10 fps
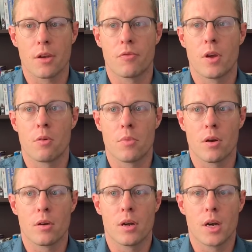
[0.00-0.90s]
fear
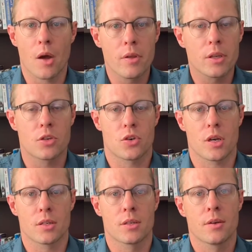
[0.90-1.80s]
hormone, lower the
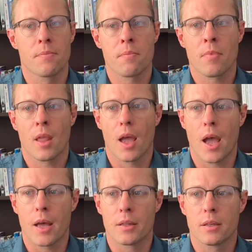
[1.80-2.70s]
stress.
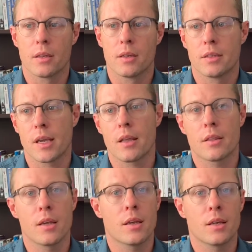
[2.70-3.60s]
And the second
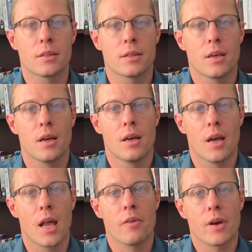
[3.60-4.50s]
thing is,
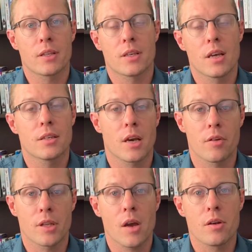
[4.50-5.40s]
elevates
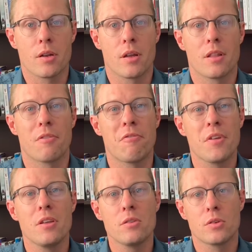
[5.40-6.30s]
serotonin, the
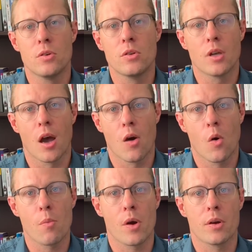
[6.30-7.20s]
feel-good
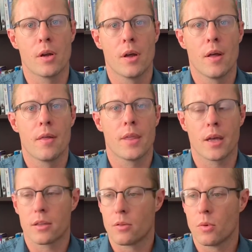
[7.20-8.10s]
hormone
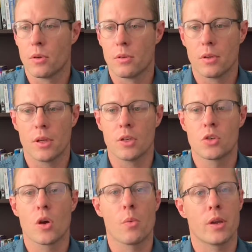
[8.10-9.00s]
that will
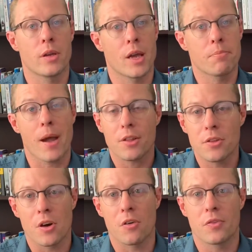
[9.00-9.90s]
ensure when you get back to
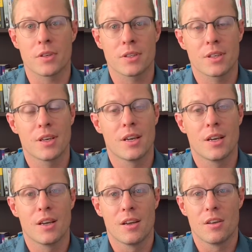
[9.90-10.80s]
the office,
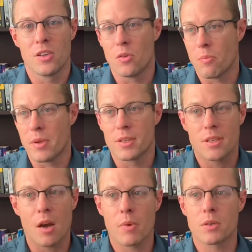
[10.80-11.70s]
you will be
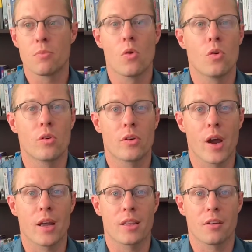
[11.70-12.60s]
so much more
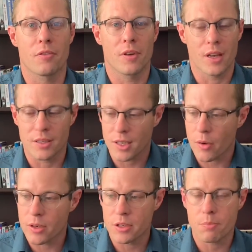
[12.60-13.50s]
creative and
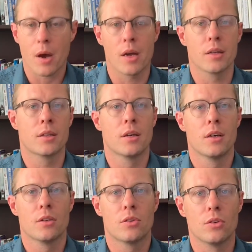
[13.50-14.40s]
so inspired
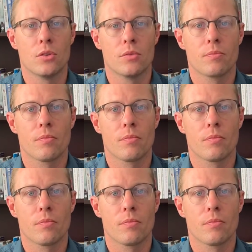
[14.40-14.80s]
to